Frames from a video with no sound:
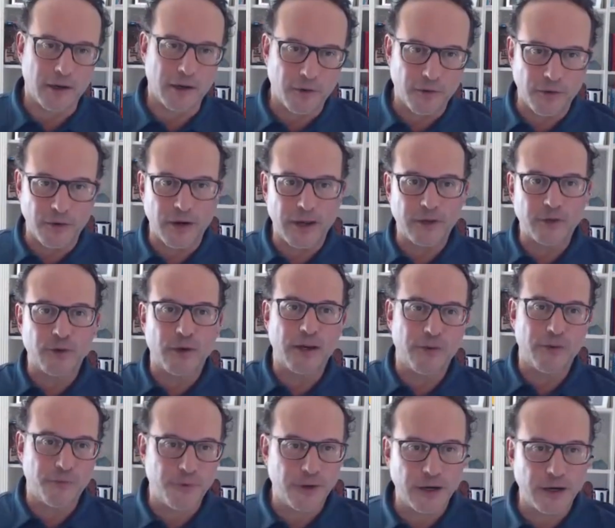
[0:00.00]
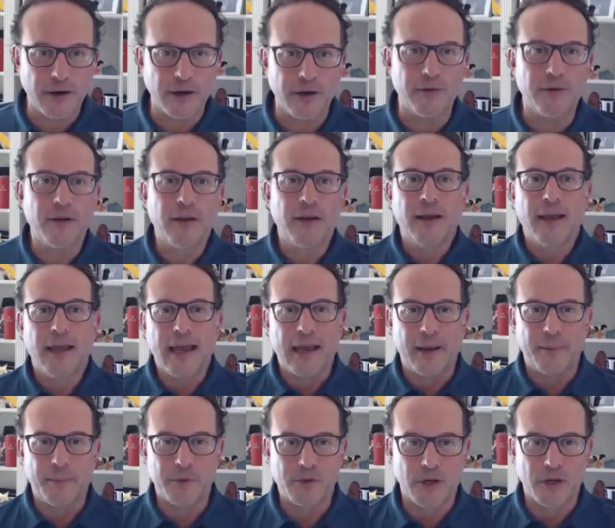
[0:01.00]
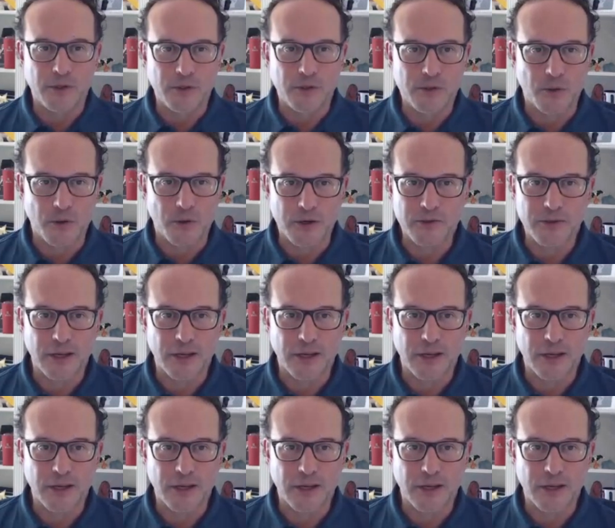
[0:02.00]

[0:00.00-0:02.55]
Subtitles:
or they're not trying to figure out Amazon stores.